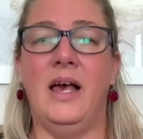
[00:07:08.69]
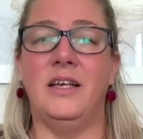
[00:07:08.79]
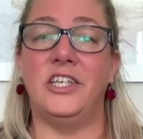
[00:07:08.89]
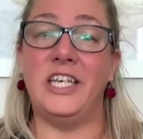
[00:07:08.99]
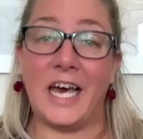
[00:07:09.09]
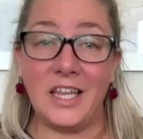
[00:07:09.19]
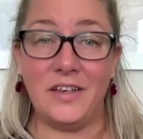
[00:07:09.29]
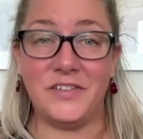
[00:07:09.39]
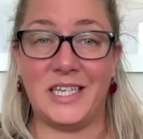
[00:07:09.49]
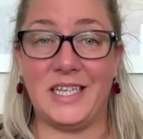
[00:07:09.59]
So now that
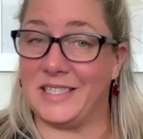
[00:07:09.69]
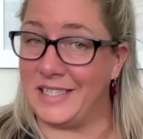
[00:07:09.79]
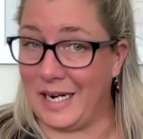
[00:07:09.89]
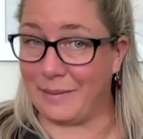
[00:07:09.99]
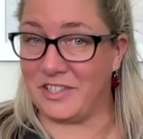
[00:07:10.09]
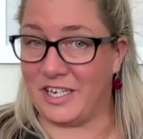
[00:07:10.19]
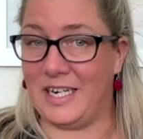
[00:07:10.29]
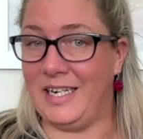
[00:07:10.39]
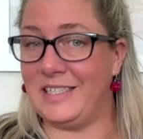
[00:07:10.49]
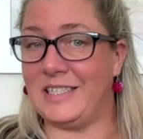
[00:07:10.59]
you've seen the setup side,
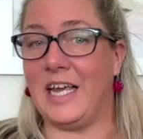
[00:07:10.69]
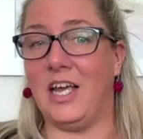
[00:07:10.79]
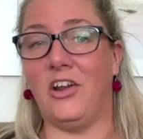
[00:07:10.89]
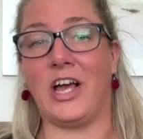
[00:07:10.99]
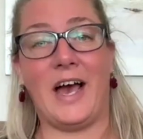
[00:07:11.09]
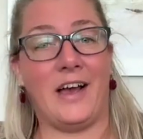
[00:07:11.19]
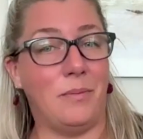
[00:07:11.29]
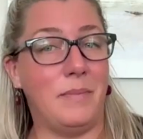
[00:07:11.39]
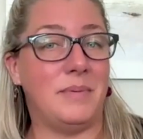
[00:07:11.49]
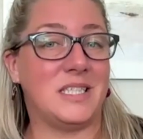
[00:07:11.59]
let's take a look at how your
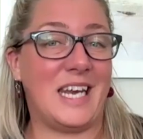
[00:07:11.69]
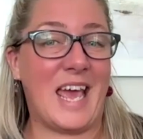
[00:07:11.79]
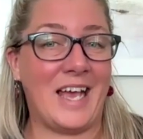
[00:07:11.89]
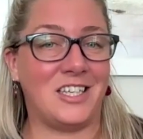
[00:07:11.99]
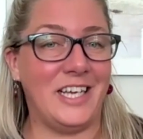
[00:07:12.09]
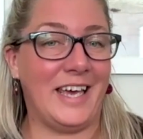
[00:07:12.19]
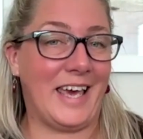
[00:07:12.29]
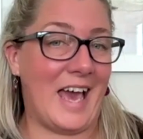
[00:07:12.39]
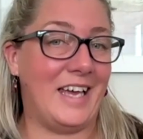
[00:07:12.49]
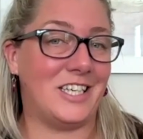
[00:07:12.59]
members can actually
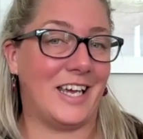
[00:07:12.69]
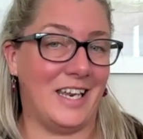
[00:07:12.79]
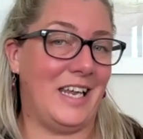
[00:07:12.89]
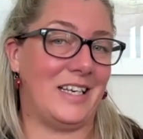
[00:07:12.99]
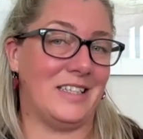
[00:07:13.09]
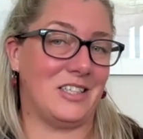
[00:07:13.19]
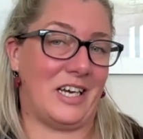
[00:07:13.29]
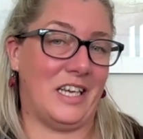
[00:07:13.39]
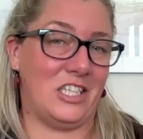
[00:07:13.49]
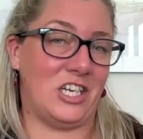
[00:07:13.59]
engage and connect
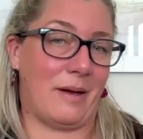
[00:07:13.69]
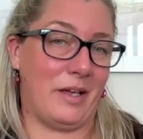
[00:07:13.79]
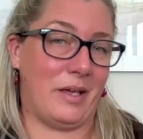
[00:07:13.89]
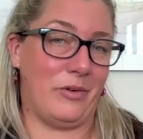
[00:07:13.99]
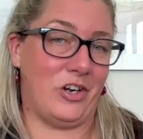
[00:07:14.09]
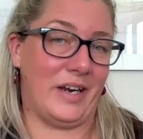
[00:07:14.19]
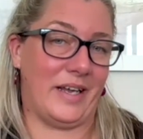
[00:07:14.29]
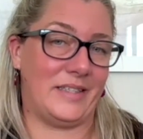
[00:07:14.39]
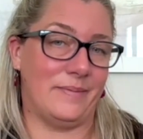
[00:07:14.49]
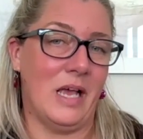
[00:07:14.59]
inside the Kajabi
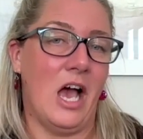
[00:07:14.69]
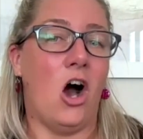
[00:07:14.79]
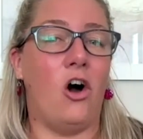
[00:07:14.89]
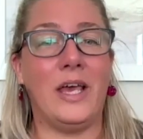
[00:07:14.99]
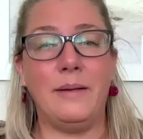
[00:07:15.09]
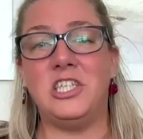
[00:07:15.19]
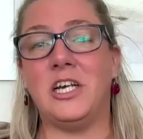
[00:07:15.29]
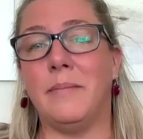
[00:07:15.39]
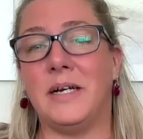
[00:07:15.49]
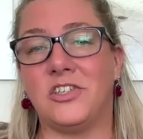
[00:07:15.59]
communities. I'll keep
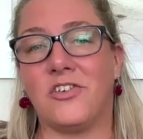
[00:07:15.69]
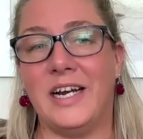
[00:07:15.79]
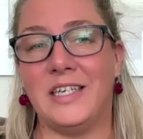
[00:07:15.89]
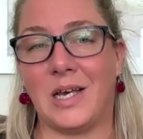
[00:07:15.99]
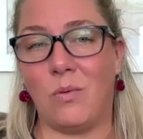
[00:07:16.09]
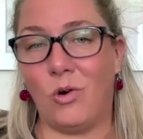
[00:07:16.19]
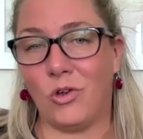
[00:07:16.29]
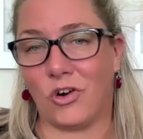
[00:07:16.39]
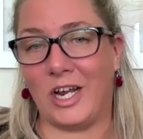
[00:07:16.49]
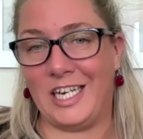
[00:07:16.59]
sharing my screen as I walk
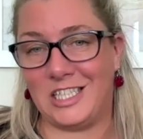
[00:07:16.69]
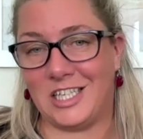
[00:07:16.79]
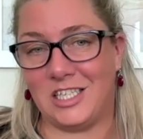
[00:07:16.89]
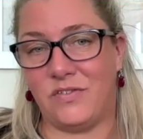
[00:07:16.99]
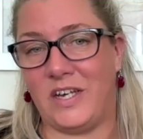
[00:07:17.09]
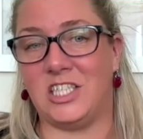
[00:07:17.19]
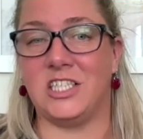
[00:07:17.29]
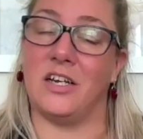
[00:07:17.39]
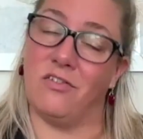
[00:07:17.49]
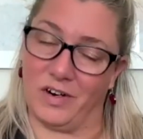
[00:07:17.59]
through each of these features
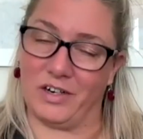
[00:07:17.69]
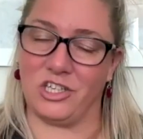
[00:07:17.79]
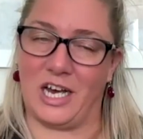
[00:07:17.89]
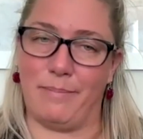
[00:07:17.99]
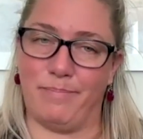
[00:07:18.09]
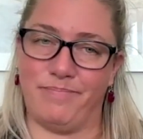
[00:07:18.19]
in real time.